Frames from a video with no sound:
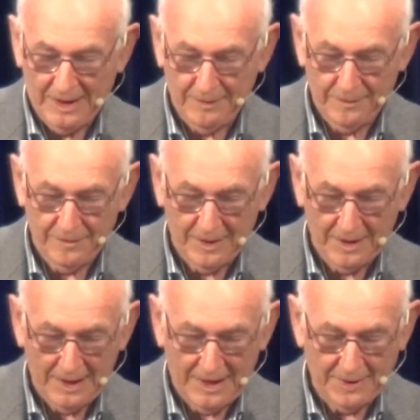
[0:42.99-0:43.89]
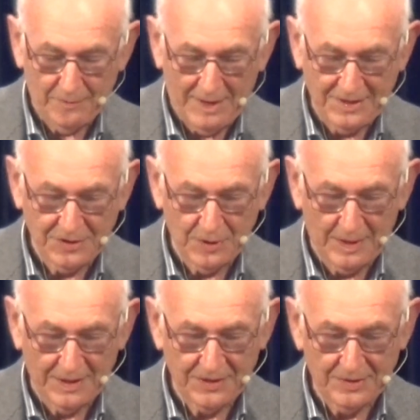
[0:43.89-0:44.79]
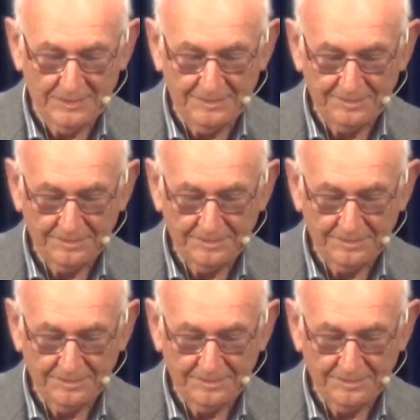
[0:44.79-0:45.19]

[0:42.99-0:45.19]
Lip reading: have read to us.